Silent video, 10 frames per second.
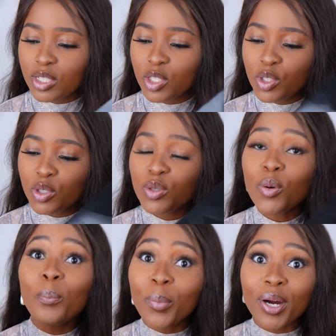is
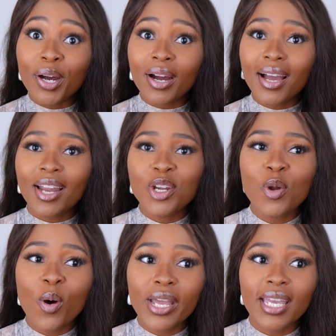super
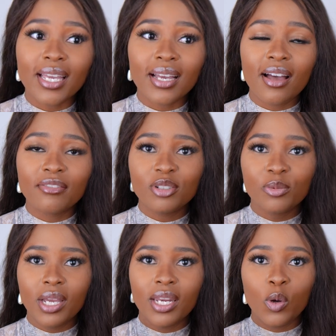annoying after
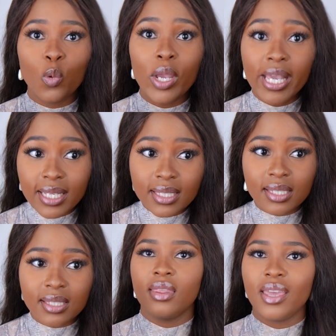waiting weeks.